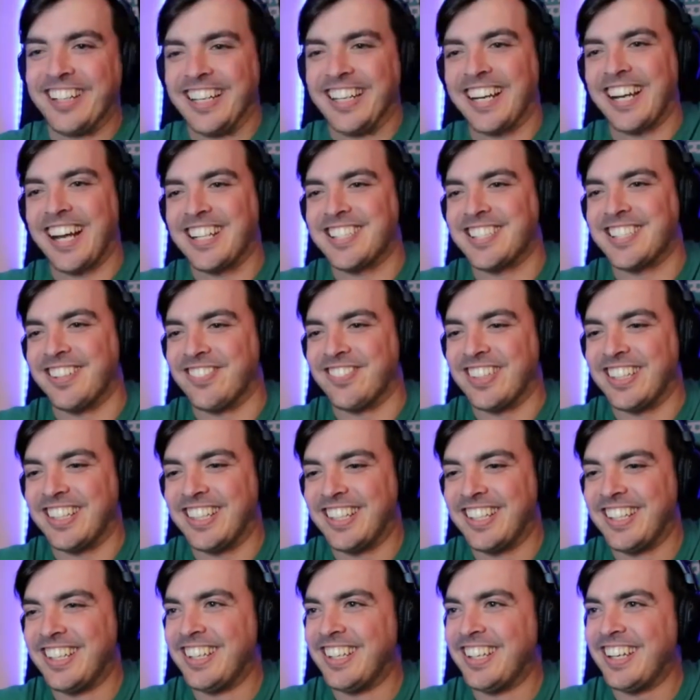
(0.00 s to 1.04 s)
I got something.
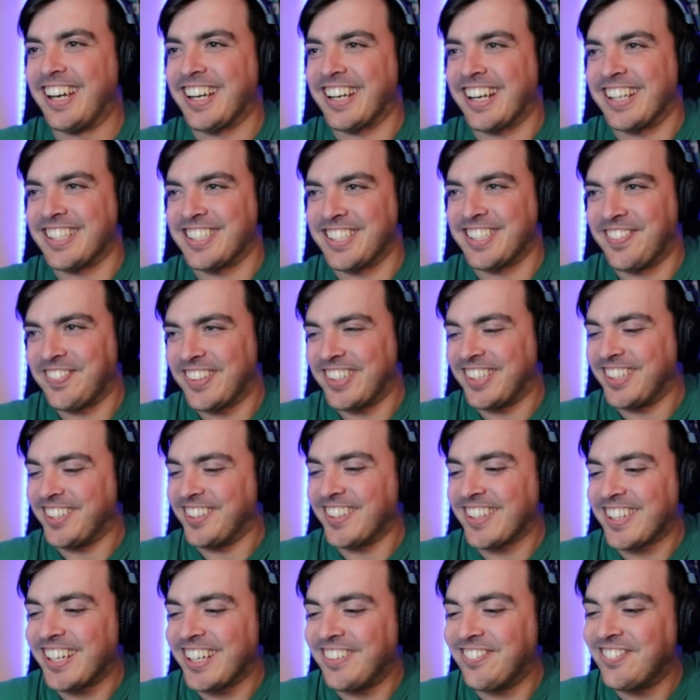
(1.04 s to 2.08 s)
I got something to look up.